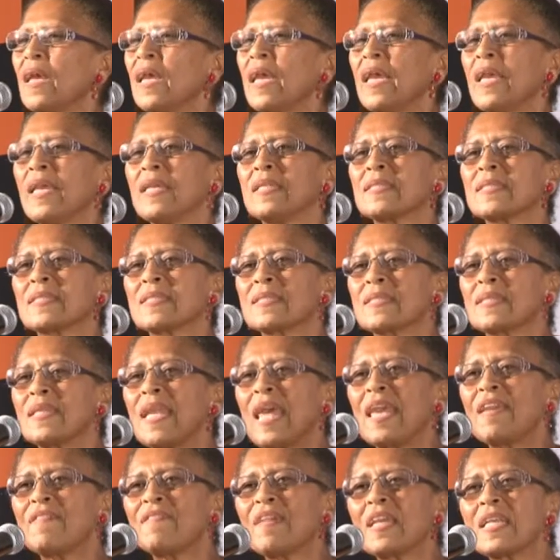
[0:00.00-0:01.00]

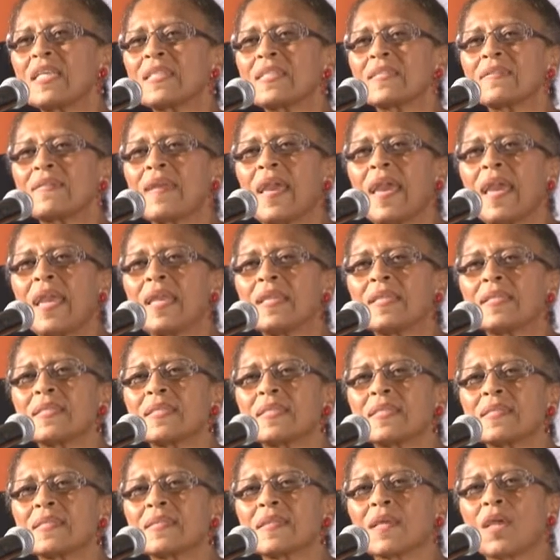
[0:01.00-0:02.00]
enslaving
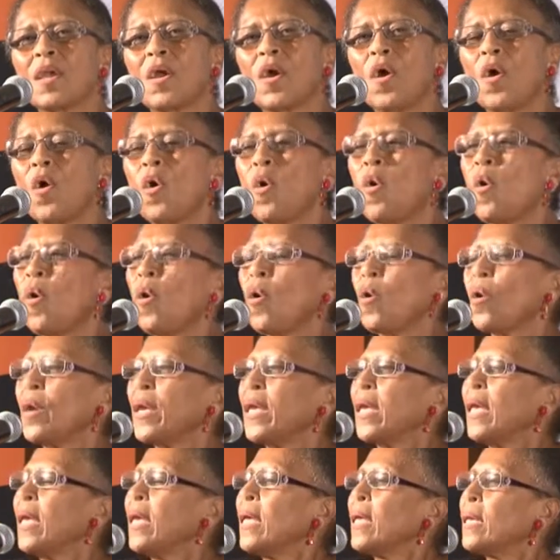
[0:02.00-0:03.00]
states, or
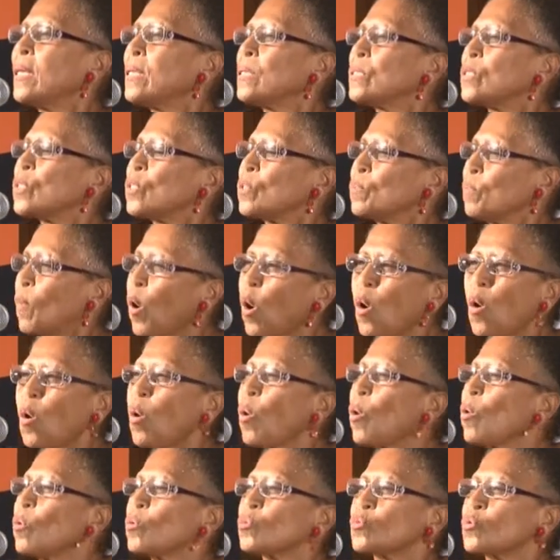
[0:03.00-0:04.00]
in
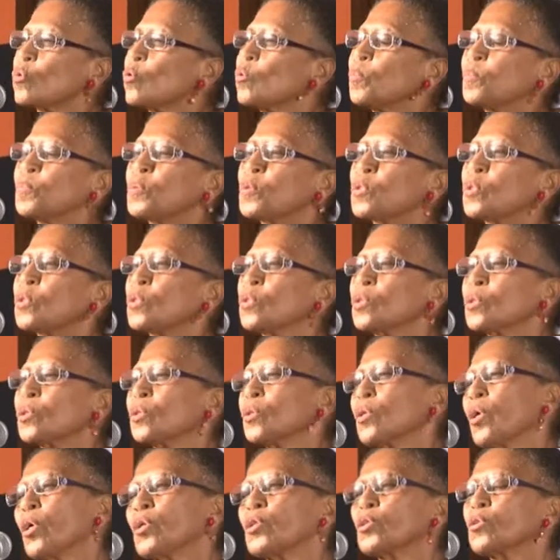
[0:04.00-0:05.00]
small groups,
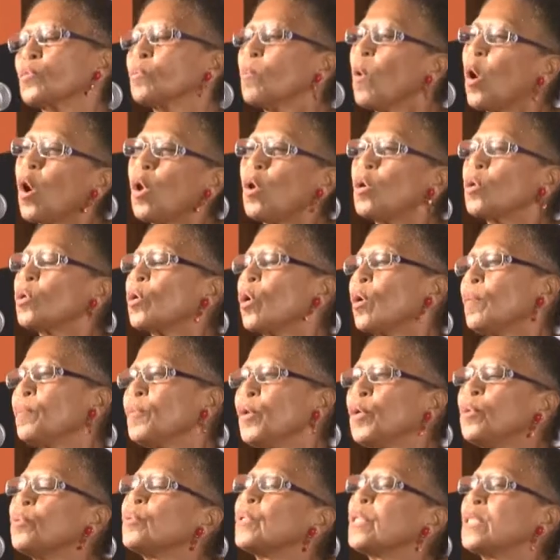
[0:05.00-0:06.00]
small
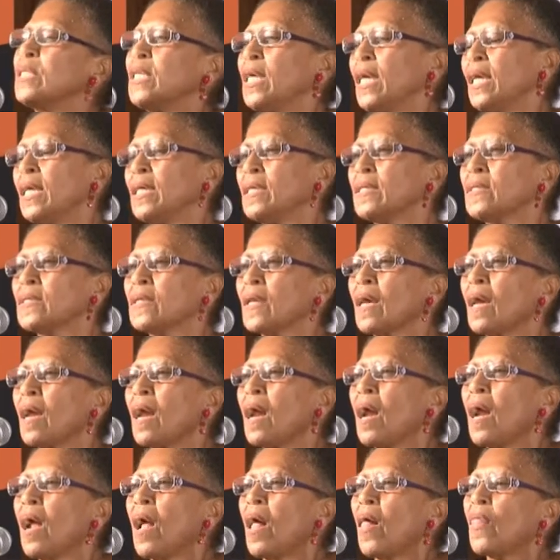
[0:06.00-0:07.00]
communities
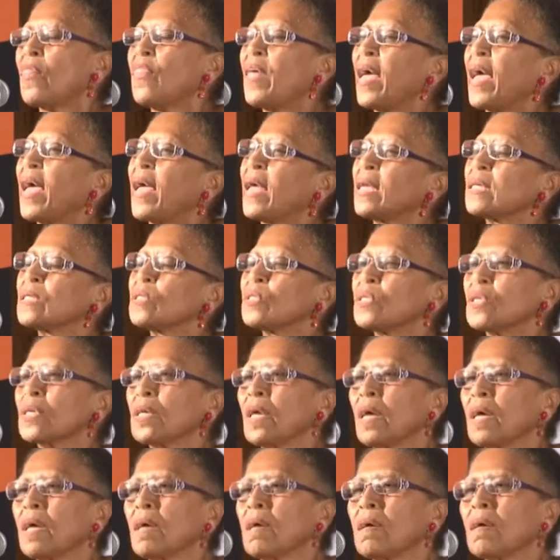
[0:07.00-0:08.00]
that
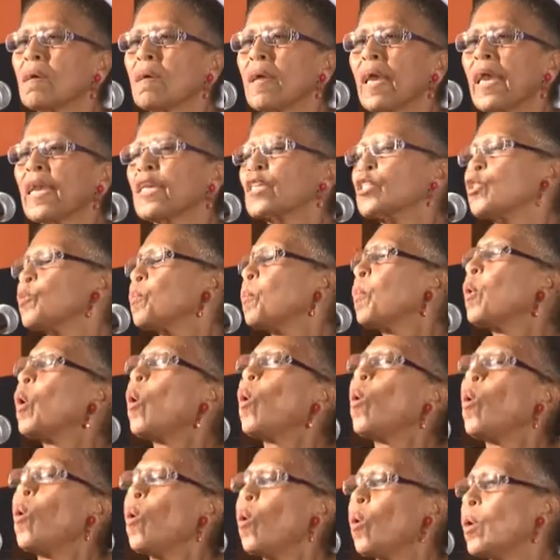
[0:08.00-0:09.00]
uh,
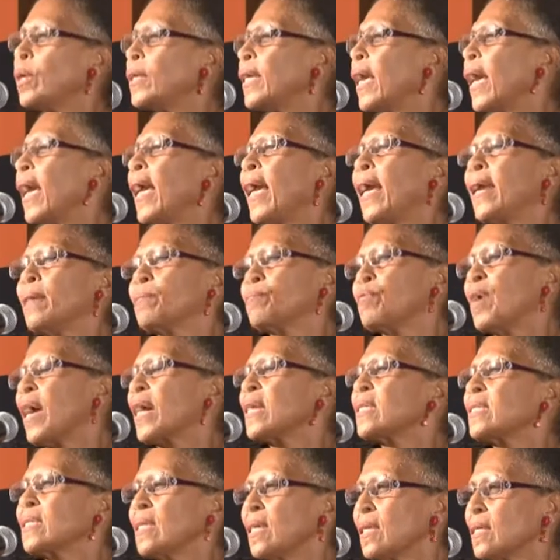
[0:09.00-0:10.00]
explored and
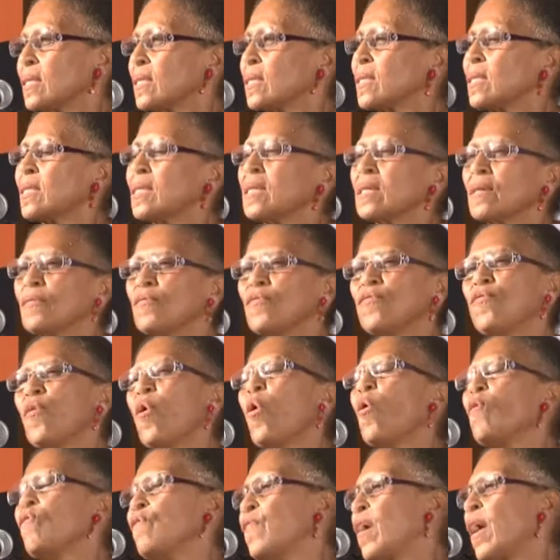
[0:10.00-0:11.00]
practiced
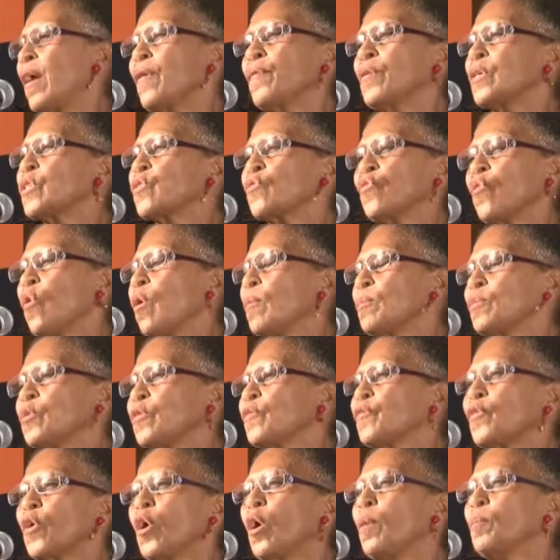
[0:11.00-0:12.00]
for various forms
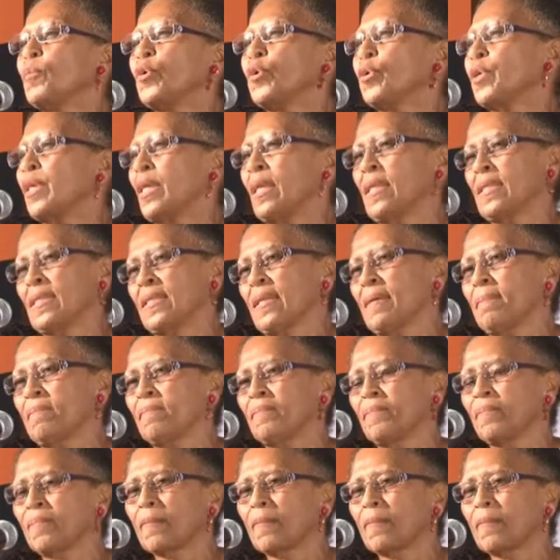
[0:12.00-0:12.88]
of communalism.